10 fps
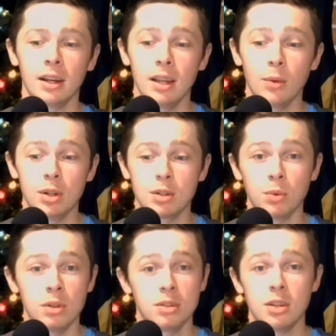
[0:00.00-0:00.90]
which
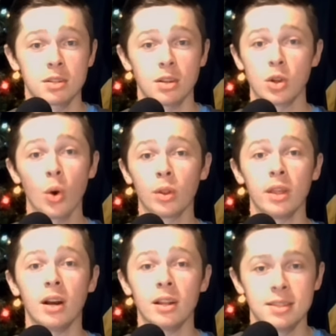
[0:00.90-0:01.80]
was just
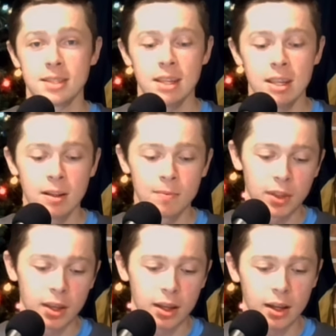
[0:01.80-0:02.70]
totally unseen.
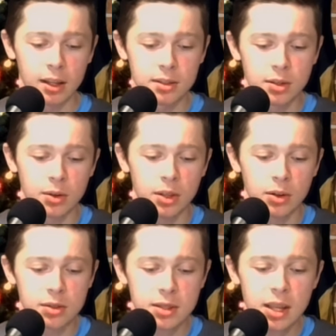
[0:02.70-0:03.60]
And so
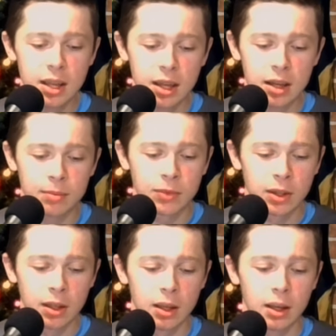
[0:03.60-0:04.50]
seeing him,
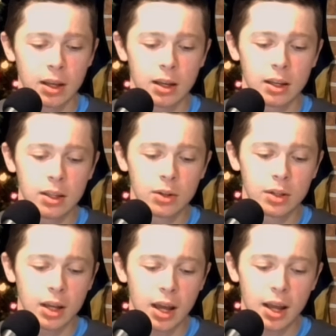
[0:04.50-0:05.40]

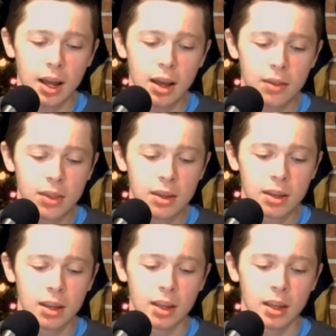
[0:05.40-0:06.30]
I
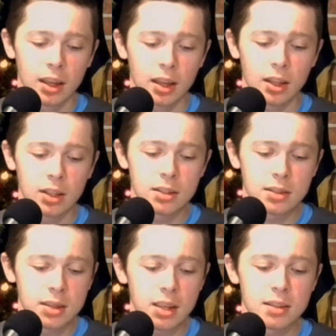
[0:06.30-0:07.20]
think.
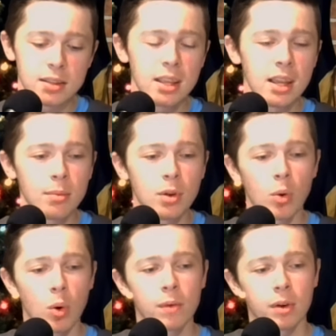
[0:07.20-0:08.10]
Seeing him
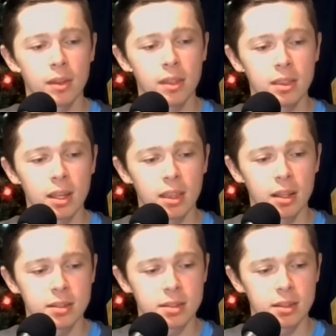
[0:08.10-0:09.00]
go over, I think
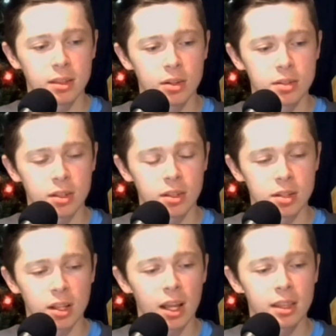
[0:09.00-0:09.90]
there's
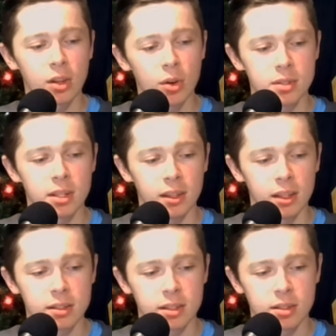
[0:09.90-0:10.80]
a lot that goes into
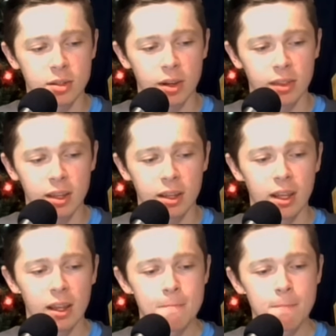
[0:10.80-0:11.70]
this, and so I think
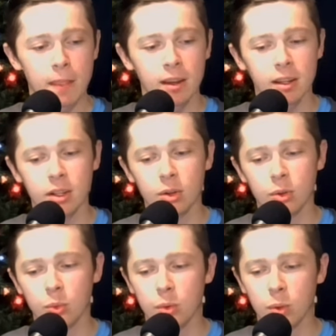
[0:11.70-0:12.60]

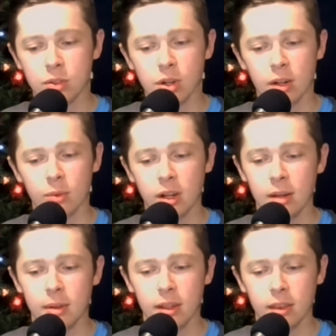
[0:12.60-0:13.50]
with Jon Rahm,